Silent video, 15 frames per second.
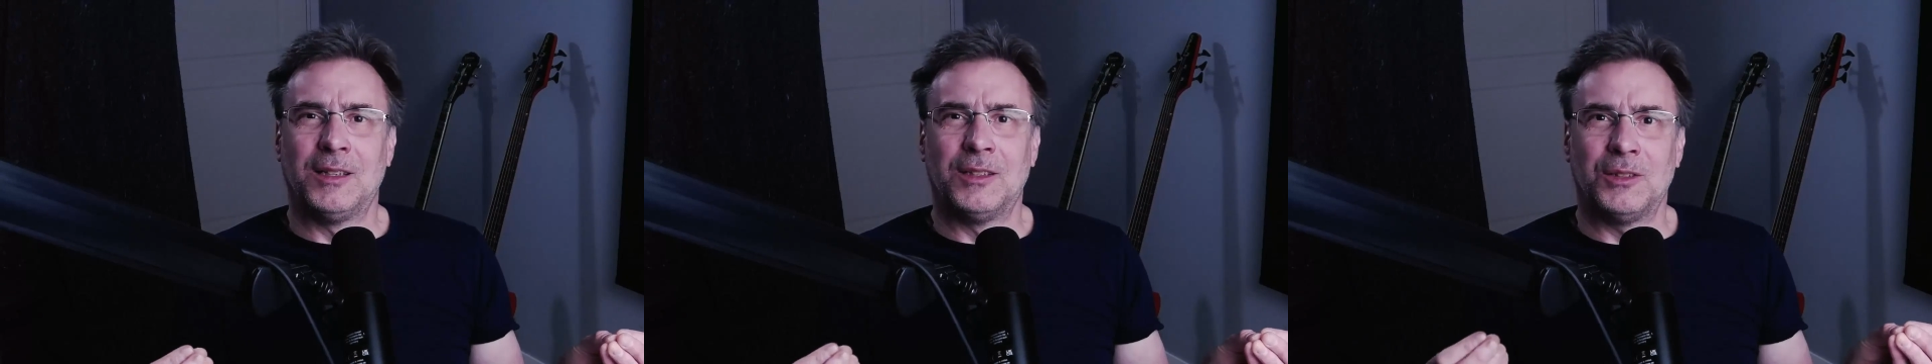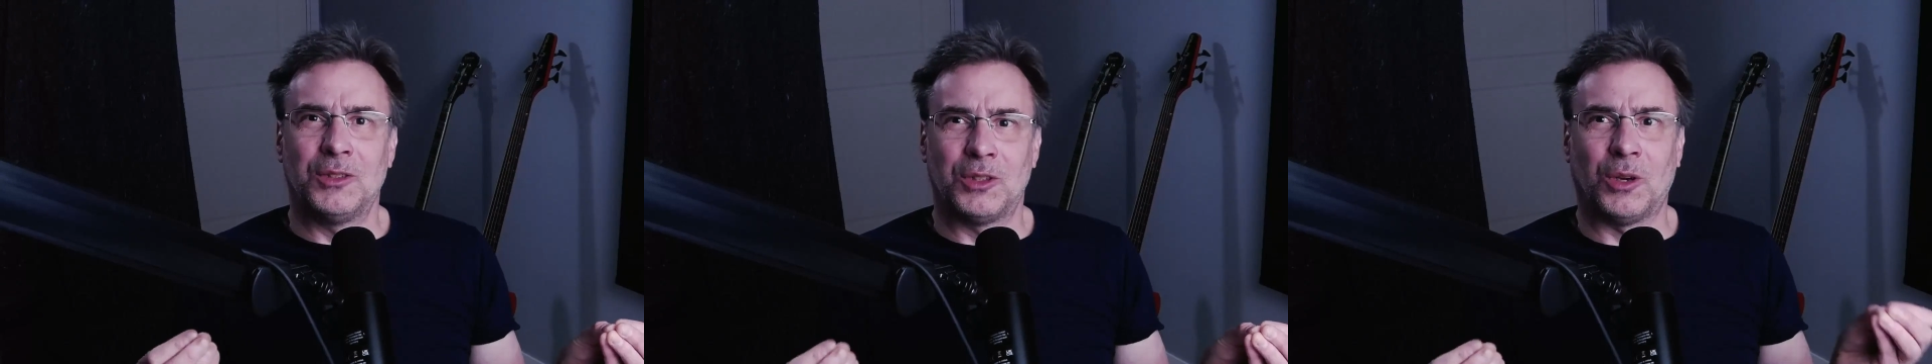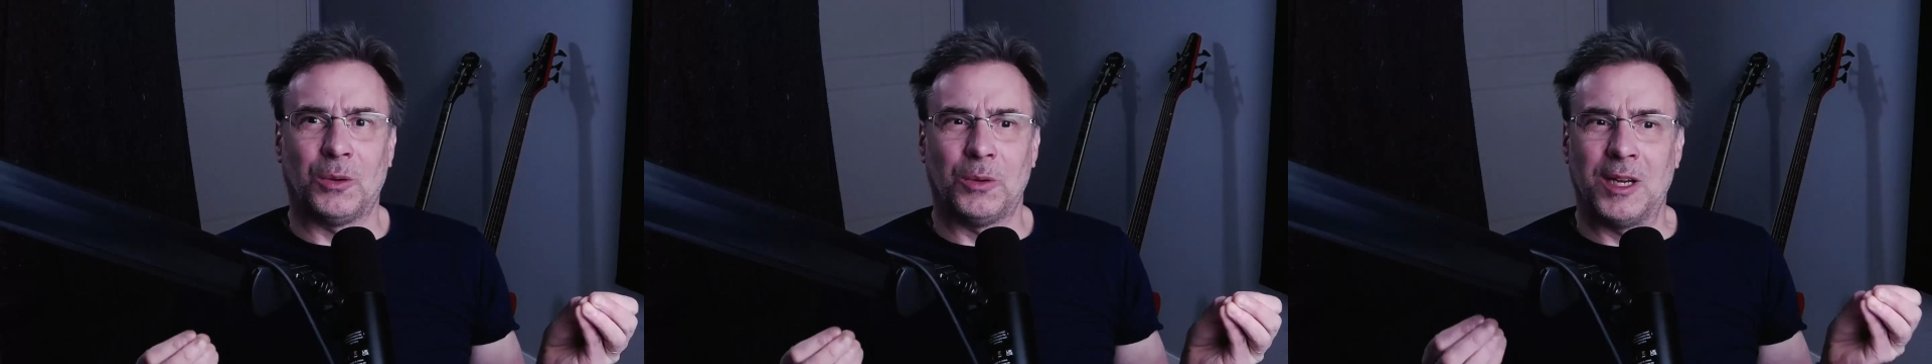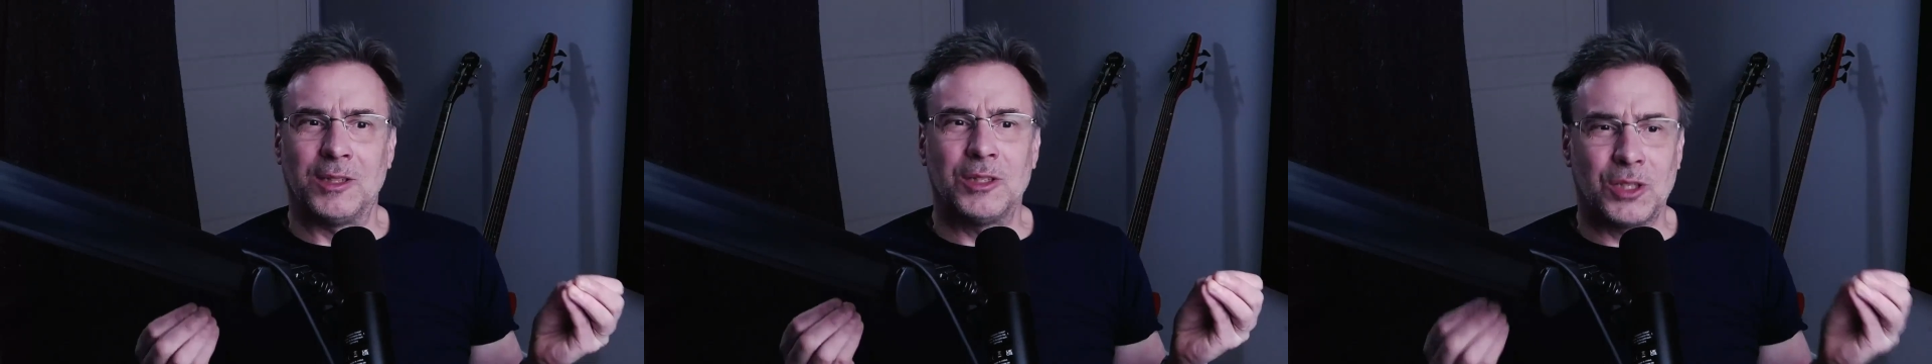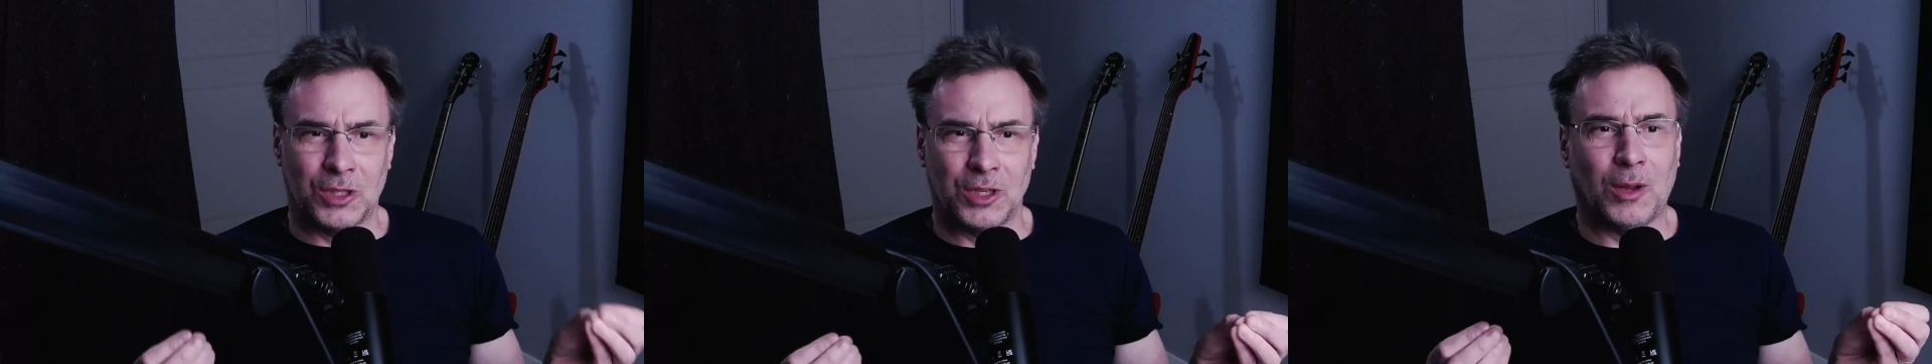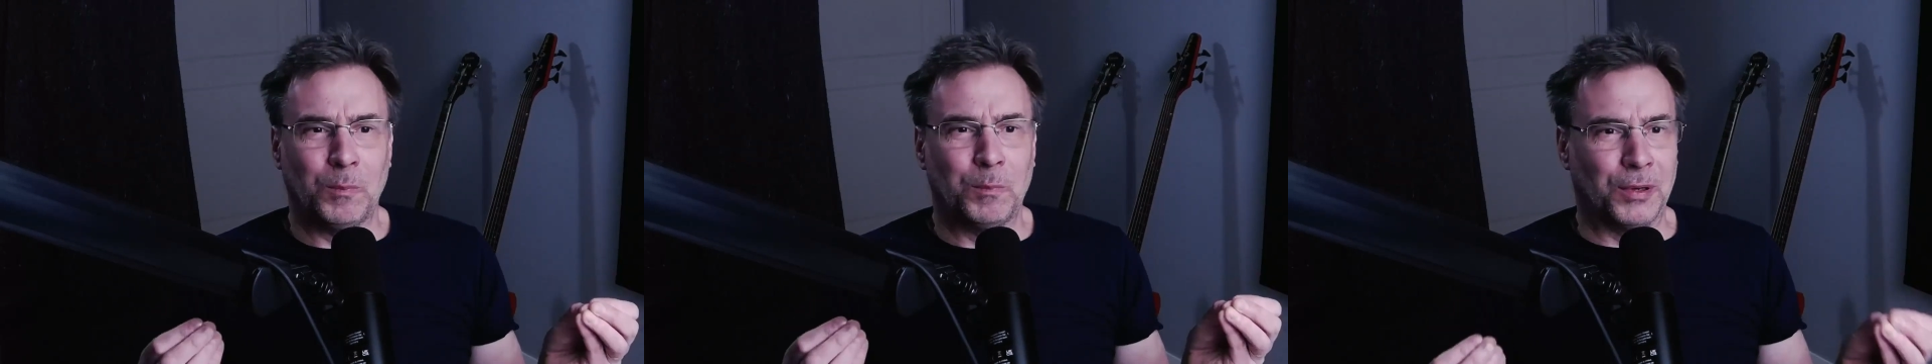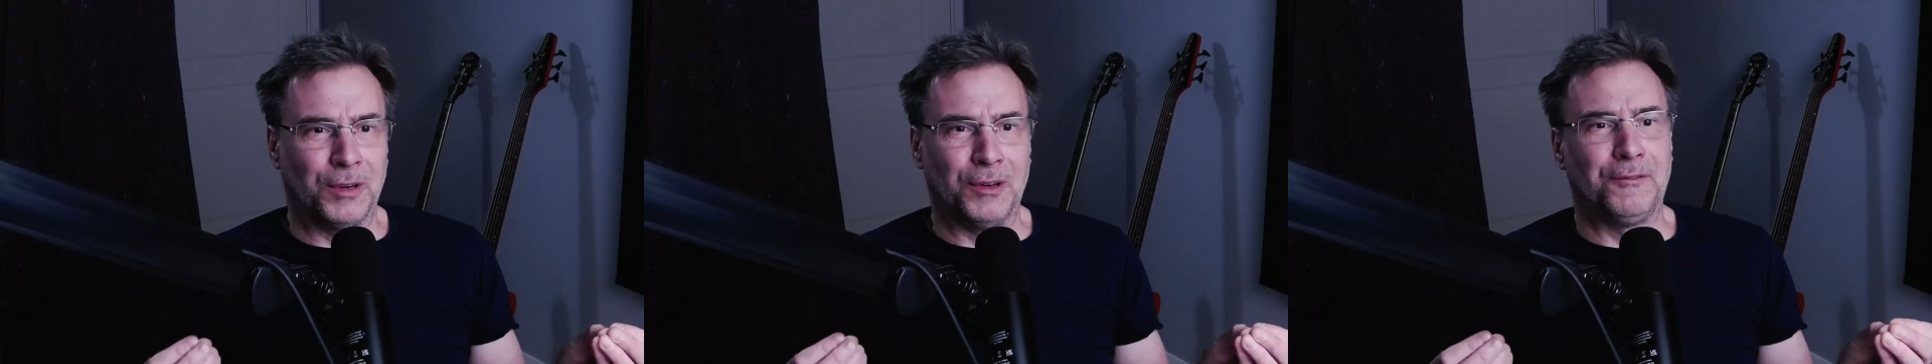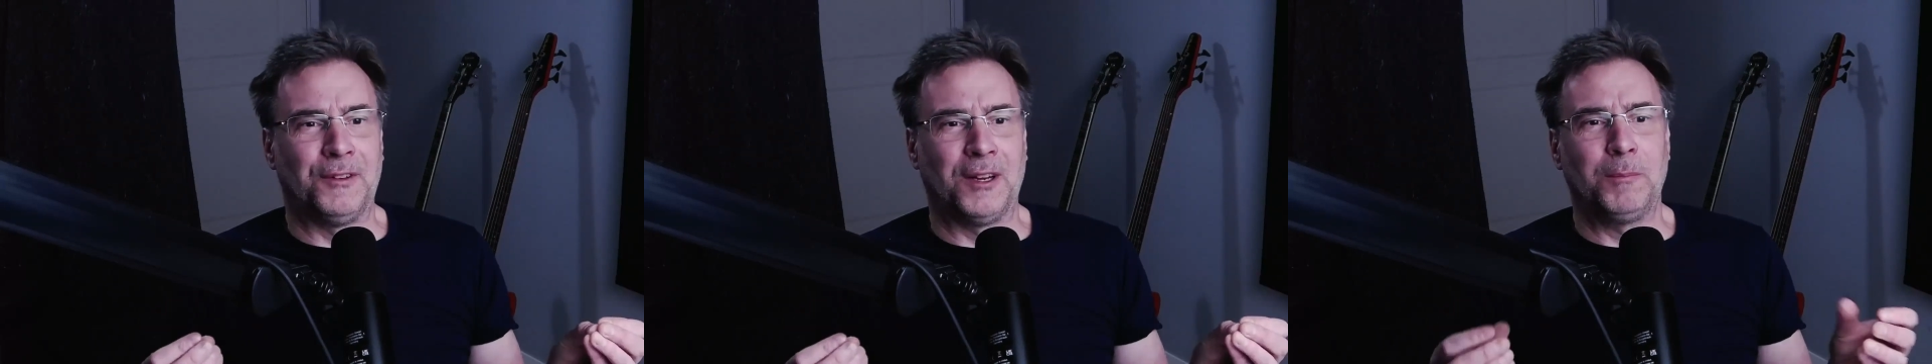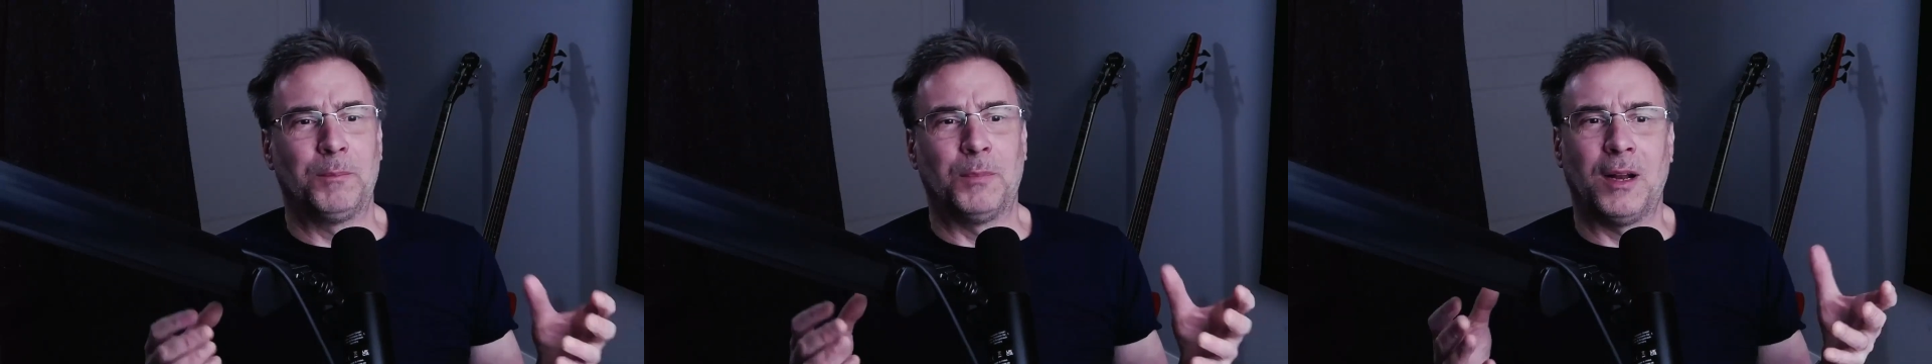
So it's not perfect,